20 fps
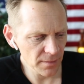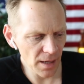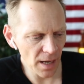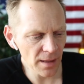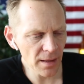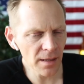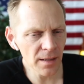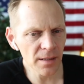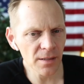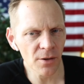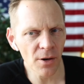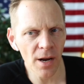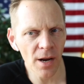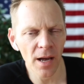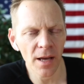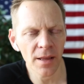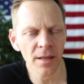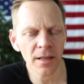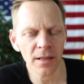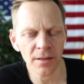I think that's great.
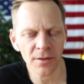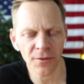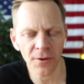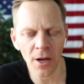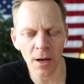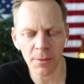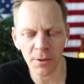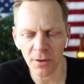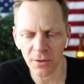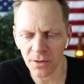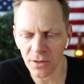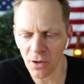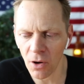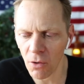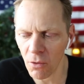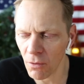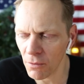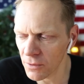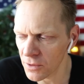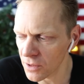I think it's phenomenal.
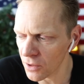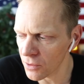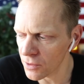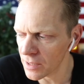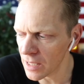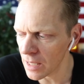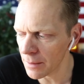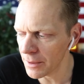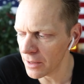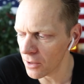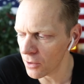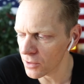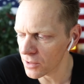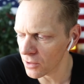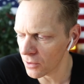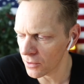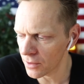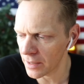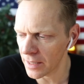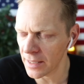So, so tell me though.
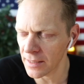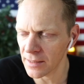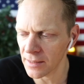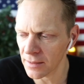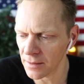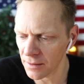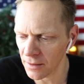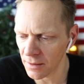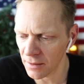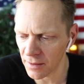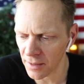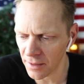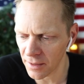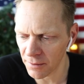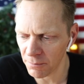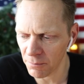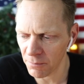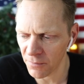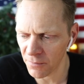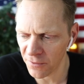So let's like,
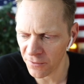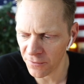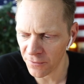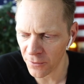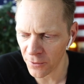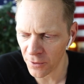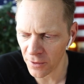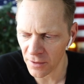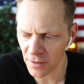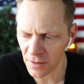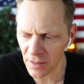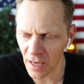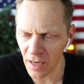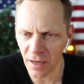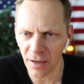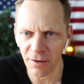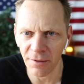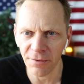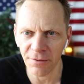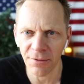for the
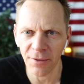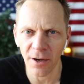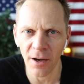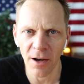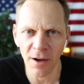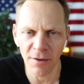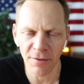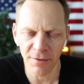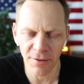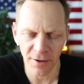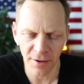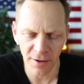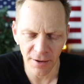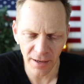sake of of uh,